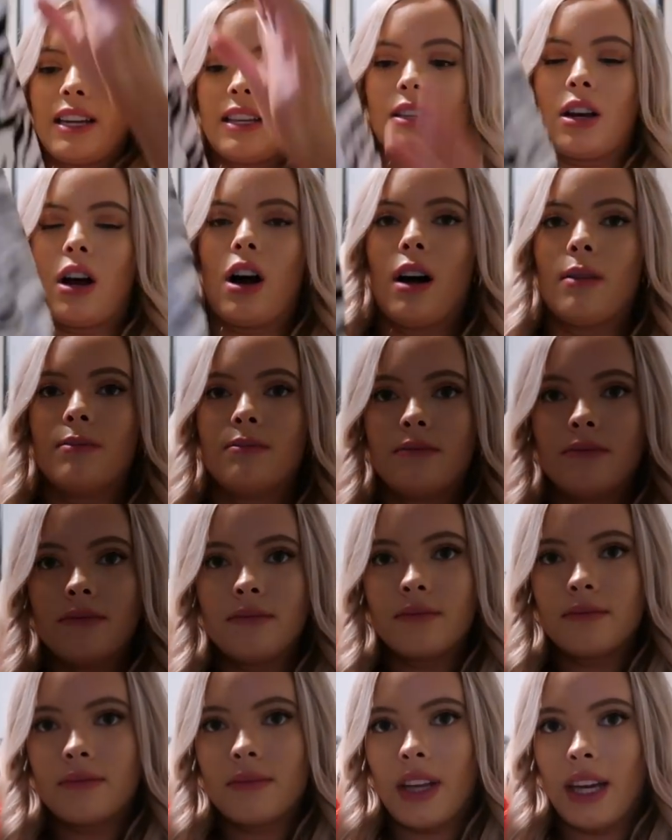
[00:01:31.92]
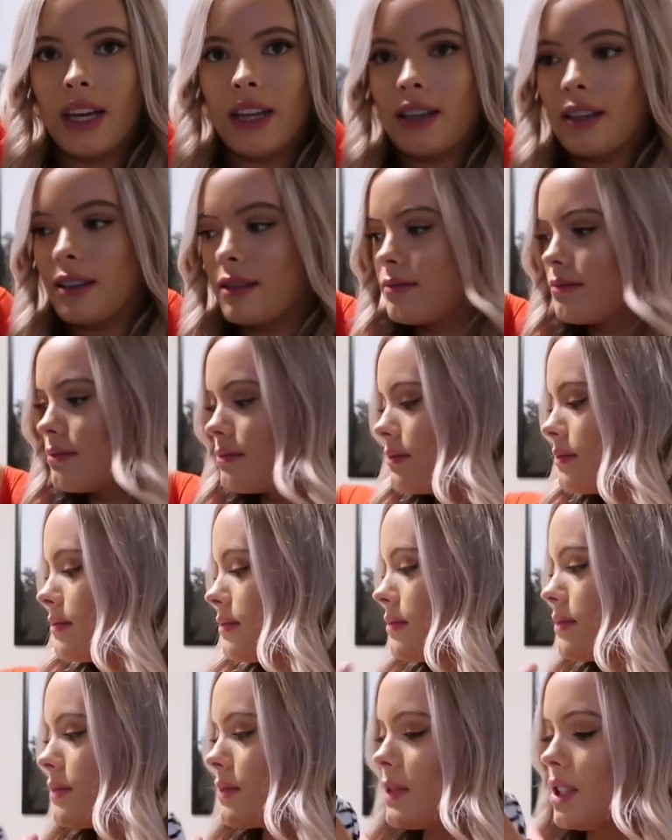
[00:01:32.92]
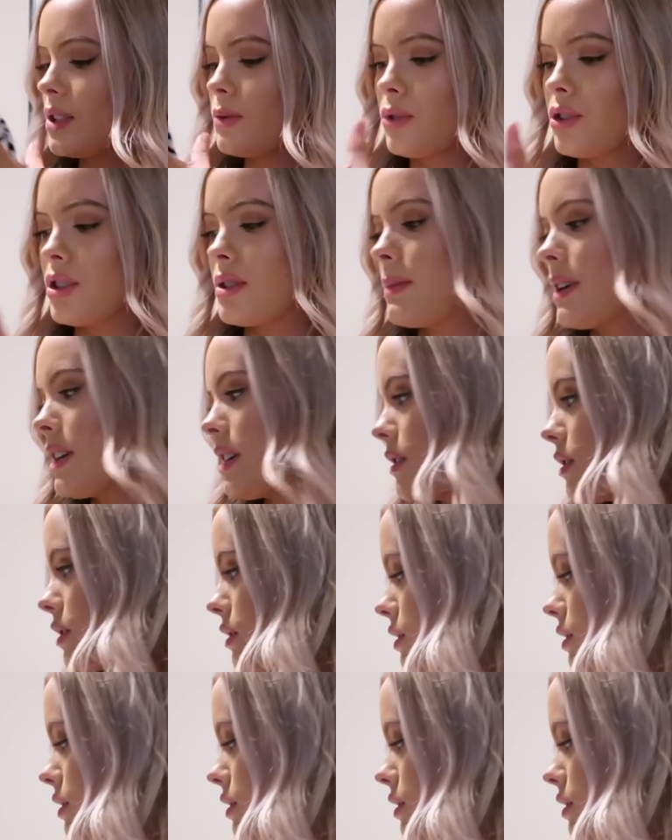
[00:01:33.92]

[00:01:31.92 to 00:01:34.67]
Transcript: any top. Like this will just make it